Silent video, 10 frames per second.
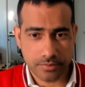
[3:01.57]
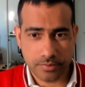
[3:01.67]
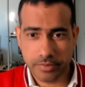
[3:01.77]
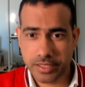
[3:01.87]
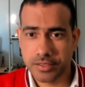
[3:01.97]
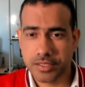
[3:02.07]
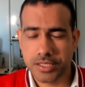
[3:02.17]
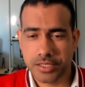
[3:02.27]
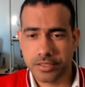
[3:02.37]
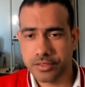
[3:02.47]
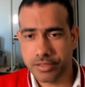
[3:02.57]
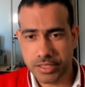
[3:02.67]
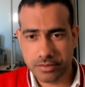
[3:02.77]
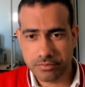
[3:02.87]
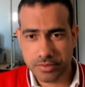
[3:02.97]
Making a career
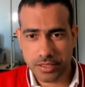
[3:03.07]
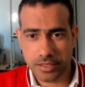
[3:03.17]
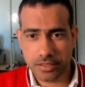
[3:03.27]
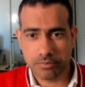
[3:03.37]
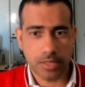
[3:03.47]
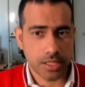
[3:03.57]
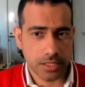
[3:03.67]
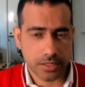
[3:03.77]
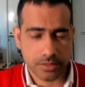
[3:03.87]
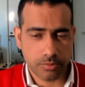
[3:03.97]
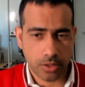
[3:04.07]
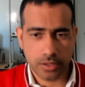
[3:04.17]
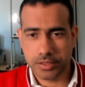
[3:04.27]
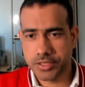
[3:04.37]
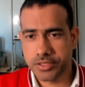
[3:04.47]
in market risk
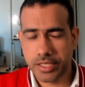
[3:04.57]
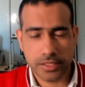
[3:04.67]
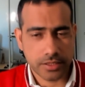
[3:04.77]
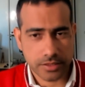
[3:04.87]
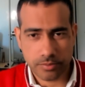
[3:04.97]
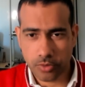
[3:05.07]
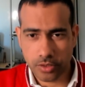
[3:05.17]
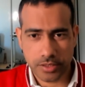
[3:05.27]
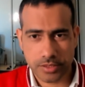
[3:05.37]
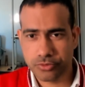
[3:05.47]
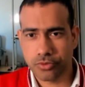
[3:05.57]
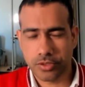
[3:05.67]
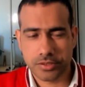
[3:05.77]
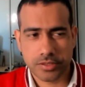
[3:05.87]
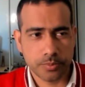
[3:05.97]
modeling, credit risk modeling, and so
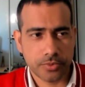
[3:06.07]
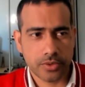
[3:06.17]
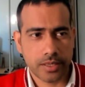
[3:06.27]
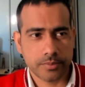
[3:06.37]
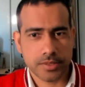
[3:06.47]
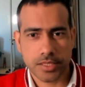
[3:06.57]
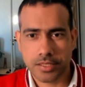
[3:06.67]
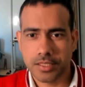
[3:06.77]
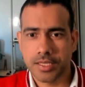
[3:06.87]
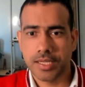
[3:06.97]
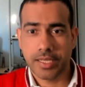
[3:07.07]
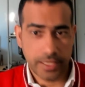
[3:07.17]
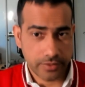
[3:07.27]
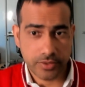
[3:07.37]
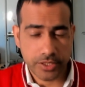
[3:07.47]
on. Some programs are
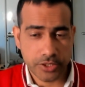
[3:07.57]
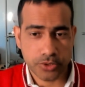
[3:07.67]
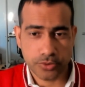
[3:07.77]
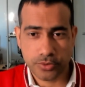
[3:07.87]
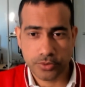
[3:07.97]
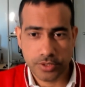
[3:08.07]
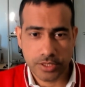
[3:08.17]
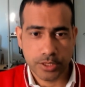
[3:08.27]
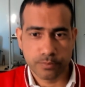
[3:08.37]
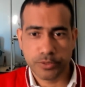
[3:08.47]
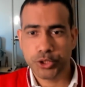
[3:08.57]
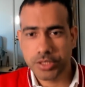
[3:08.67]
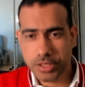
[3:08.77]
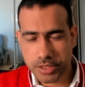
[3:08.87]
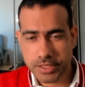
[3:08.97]
heavily into
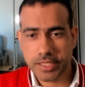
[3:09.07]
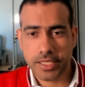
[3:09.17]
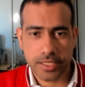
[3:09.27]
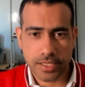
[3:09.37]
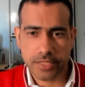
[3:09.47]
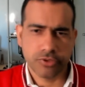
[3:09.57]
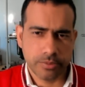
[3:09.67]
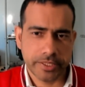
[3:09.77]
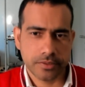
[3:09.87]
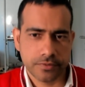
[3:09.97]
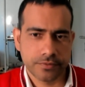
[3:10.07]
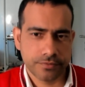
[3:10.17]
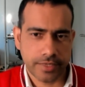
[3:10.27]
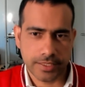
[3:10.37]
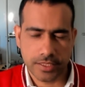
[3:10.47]
machine learning, AI with bit of
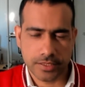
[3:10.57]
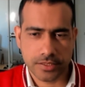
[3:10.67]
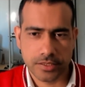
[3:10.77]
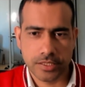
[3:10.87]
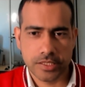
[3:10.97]
finance.